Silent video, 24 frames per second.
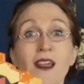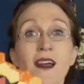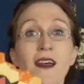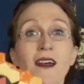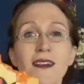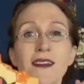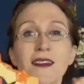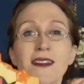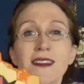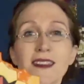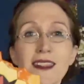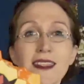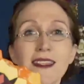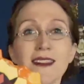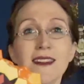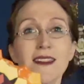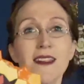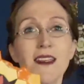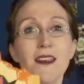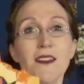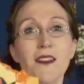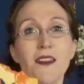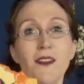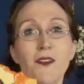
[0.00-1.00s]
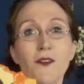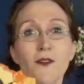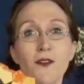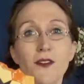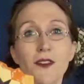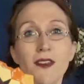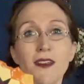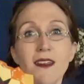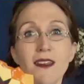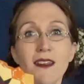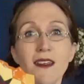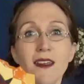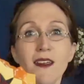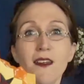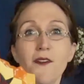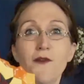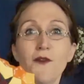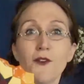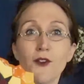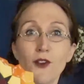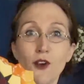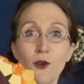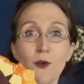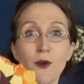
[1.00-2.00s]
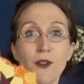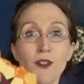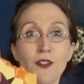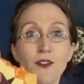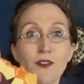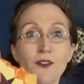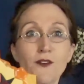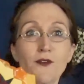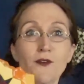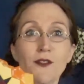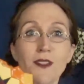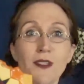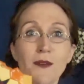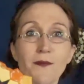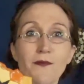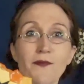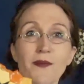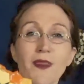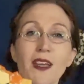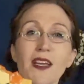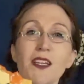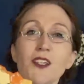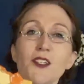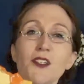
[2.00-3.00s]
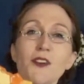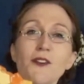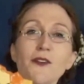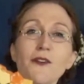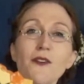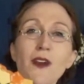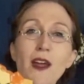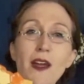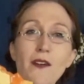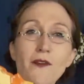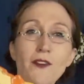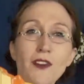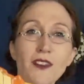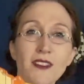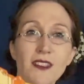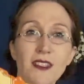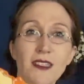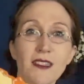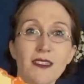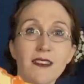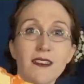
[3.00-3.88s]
it's easier than you think if you know what you're doing. I show you every single